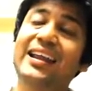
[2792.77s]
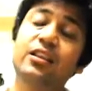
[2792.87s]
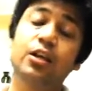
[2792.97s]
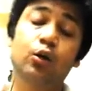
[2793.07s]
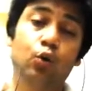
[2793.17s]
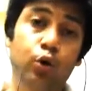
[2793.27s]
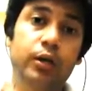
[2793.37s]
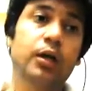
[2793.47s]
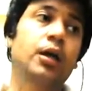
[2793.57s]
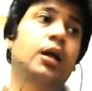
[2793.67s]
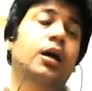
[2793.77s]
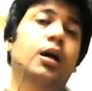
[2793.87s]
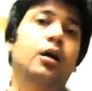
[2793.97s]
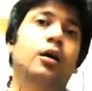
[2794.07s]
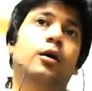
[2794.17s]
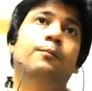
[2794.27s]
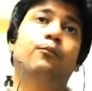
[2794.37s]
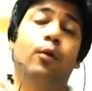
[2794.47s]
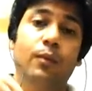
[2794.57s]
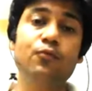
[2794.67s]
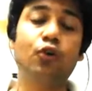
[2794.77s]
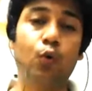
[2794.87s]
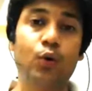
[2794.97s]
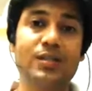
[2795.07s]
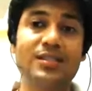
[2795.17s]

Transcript: good problem solvers,